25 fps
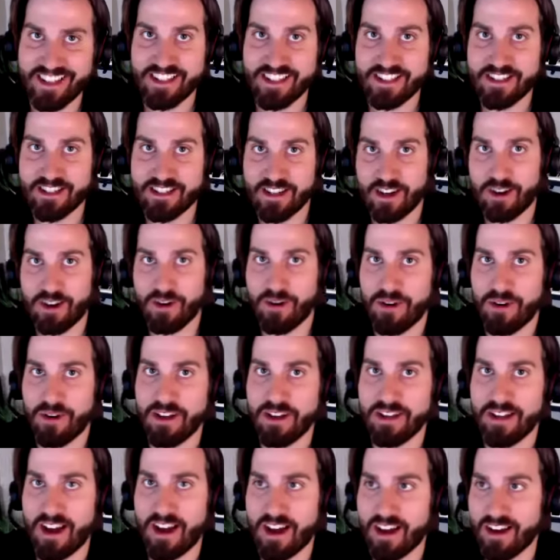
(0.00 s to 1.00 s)
So
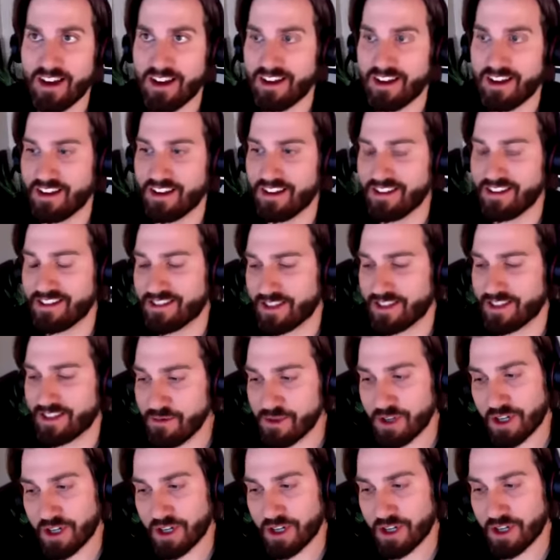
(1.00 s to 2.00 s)
some
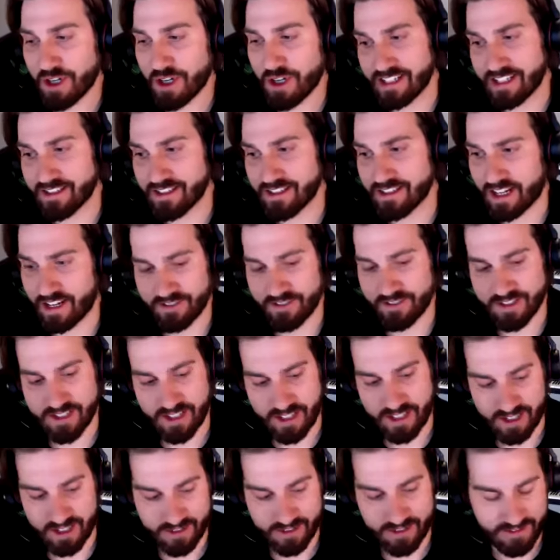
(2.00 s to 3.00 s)
circumstances that I've
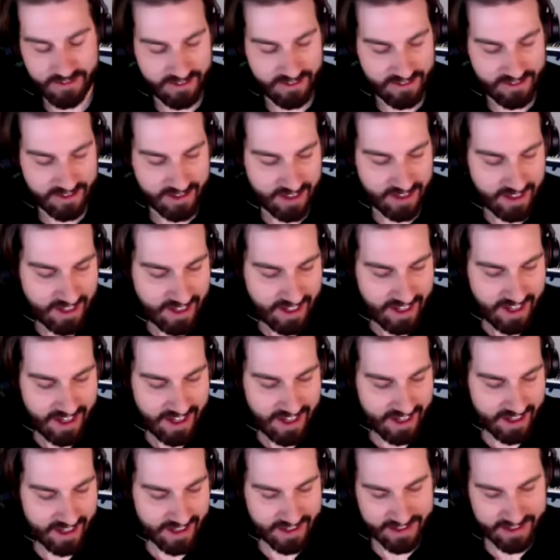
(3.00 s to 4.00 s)
seen
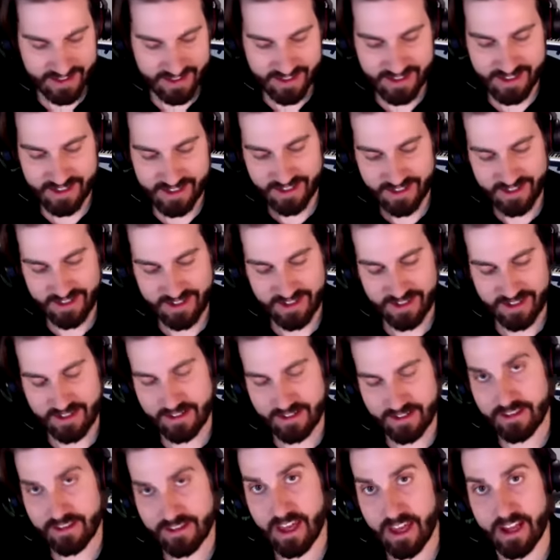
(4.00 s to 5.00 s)
is
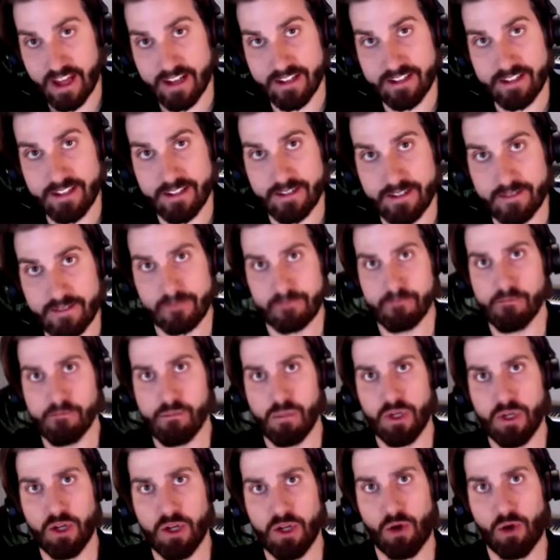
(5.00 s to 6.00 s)
that,
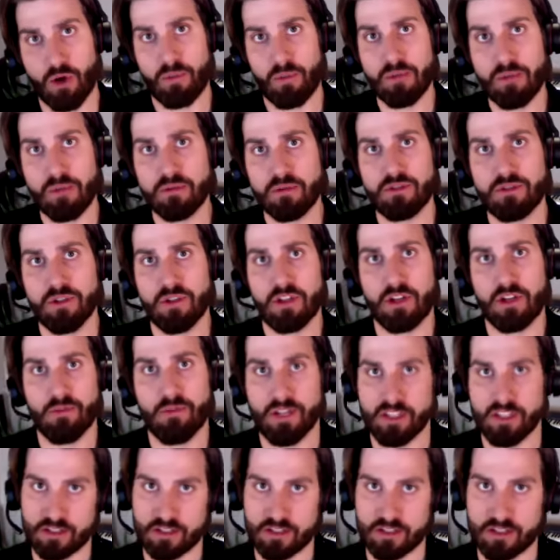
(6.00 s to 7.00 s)
people do their
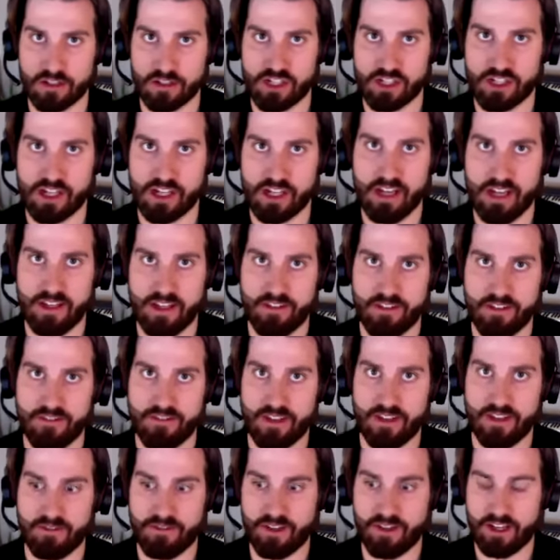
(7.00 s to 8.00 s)
research and
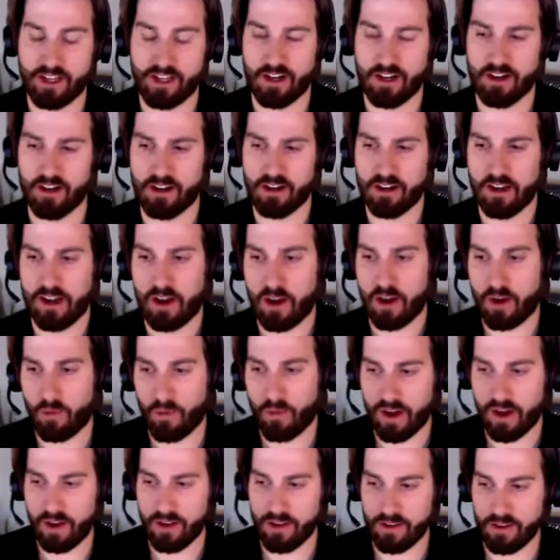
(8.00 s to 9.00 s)
they figure,
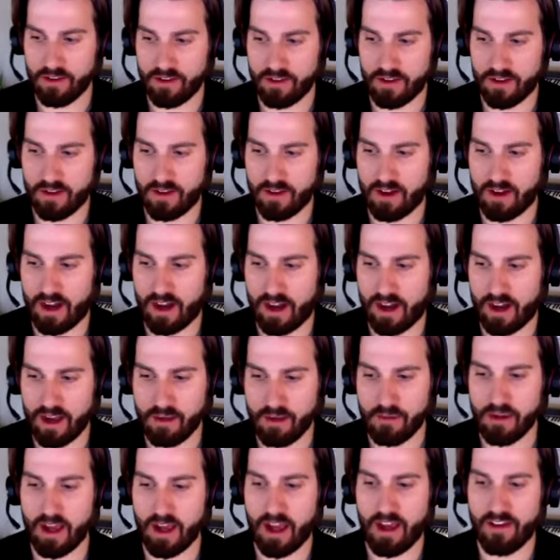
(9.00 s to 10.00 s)
well,
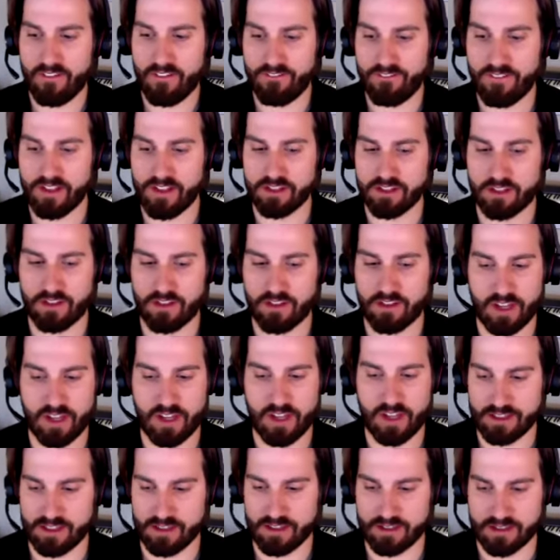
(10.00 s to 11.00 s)
I have physical
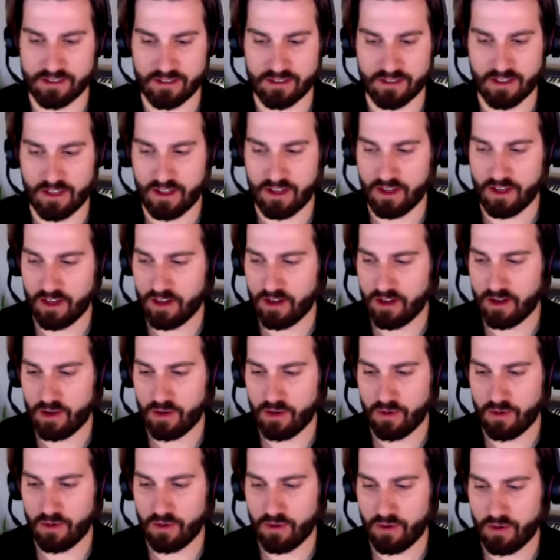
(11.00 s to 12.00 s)
nexus
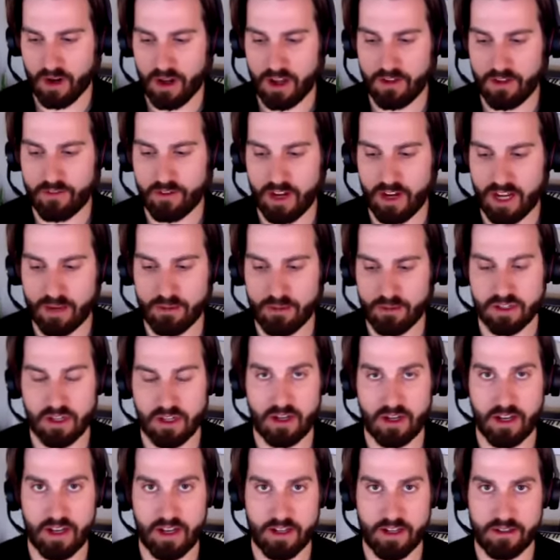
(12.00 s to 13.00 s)
wherever
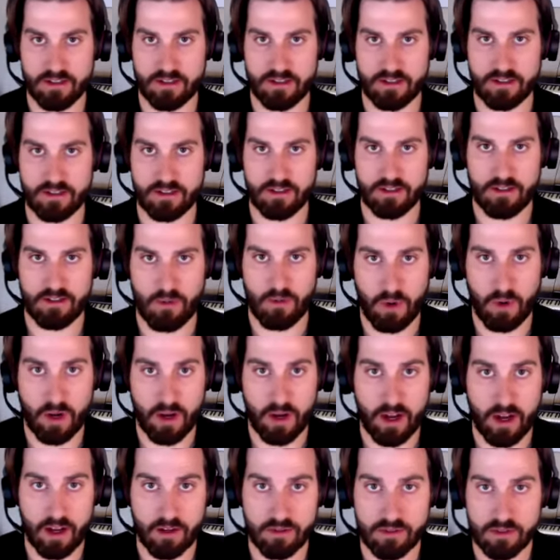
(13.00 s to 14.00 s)
Amazon has a
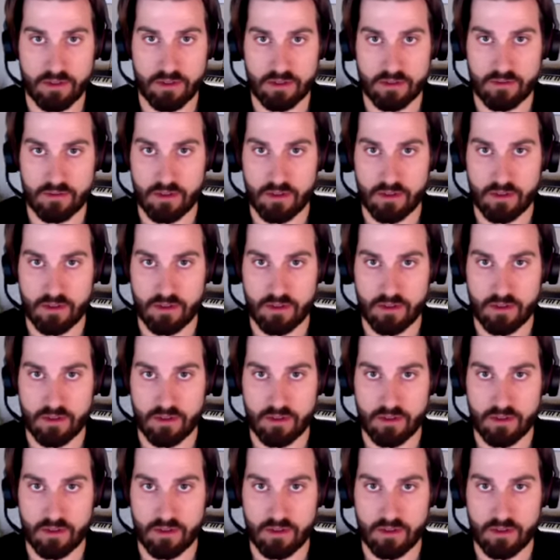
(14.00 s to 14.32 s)
warehouse,